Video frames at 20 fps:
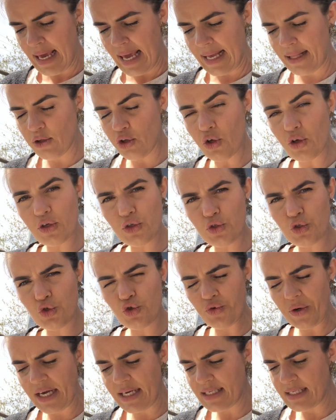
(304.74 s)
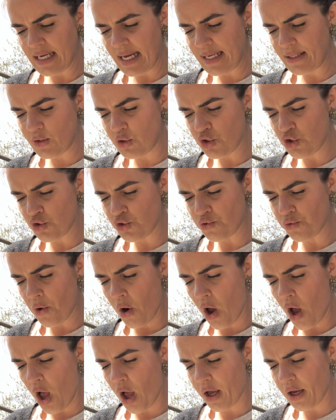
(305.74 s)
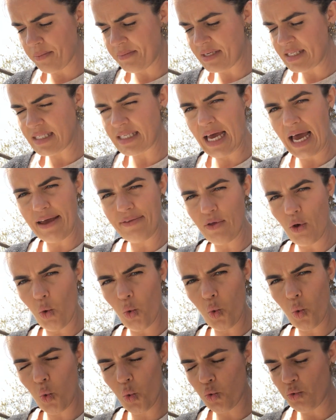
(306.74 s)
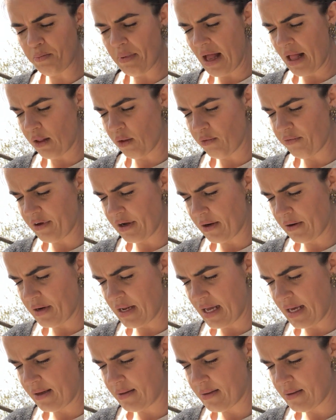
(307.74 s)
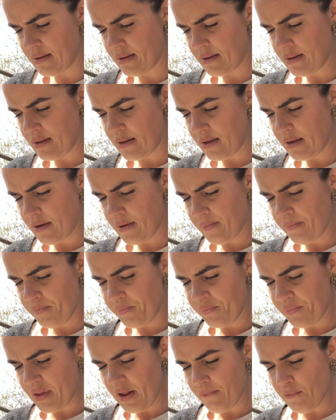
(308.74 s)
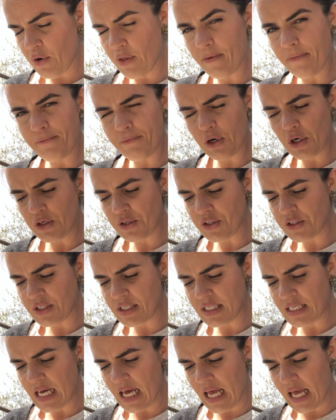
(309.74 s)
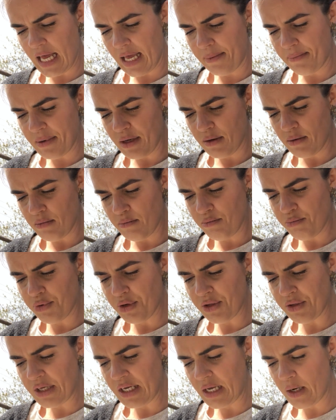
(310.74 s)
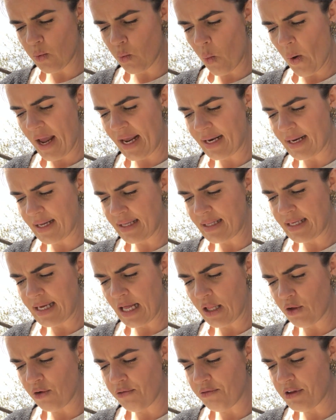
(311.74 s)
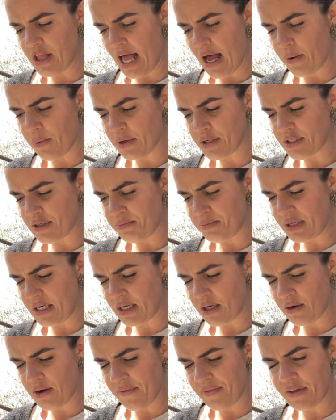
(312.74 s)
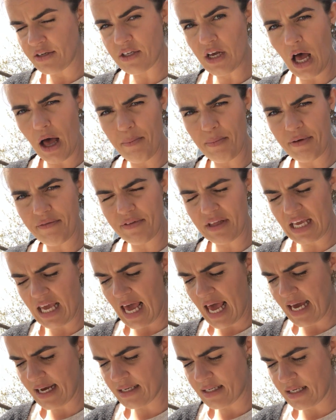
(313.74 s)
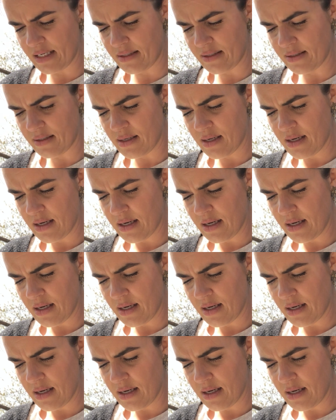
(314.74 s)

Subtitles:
and looks straight and strong beside the old Palo Verde. For the first time, brilliant white and yellow flowers appear at the top of the cactus.